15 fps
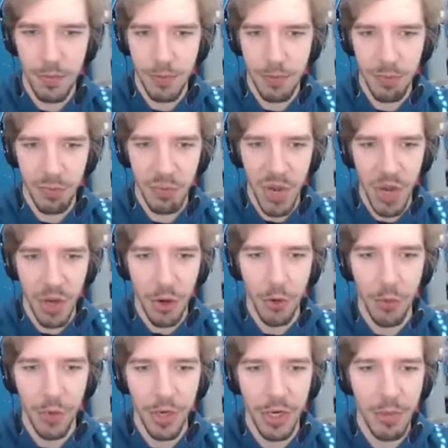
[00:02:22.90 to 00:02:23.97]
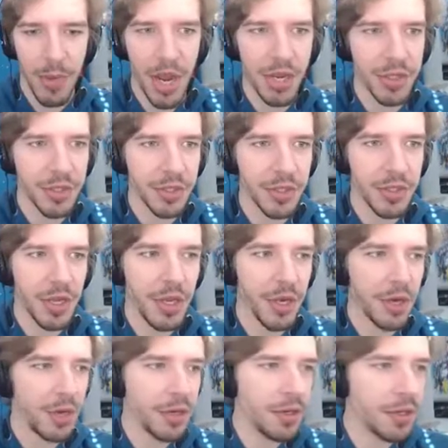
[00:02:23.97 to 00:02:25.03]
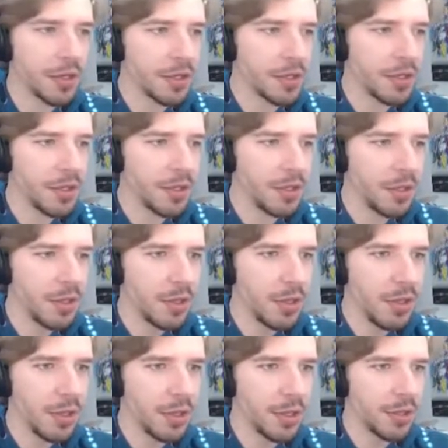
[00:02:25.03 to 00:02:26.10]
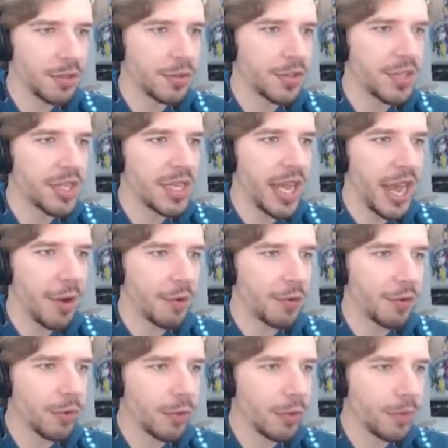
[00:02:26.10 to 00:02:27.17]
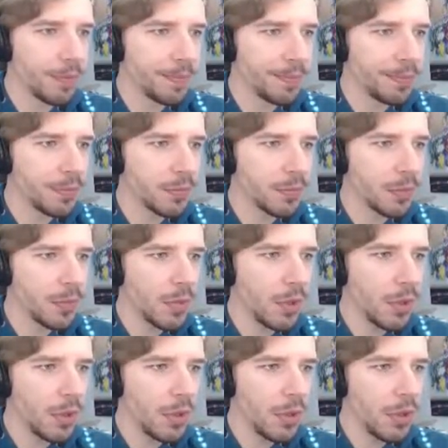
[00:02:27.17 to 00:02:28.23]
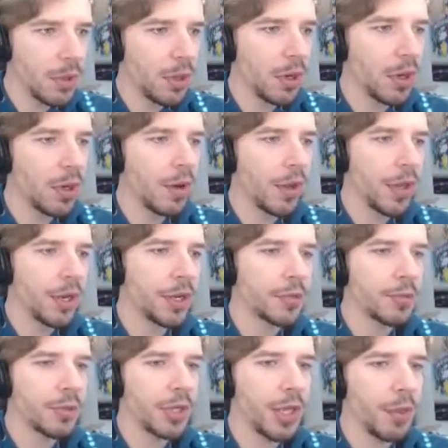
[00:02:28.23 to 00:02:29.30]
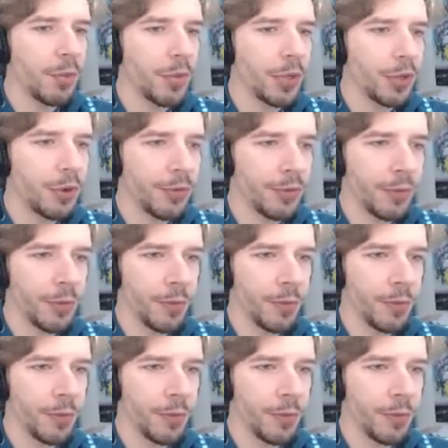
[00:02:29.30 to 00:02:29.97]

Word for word: Bingo, reading magazines again, I, I see. Little scoundrel. Oh yeah, this minigame we could fill.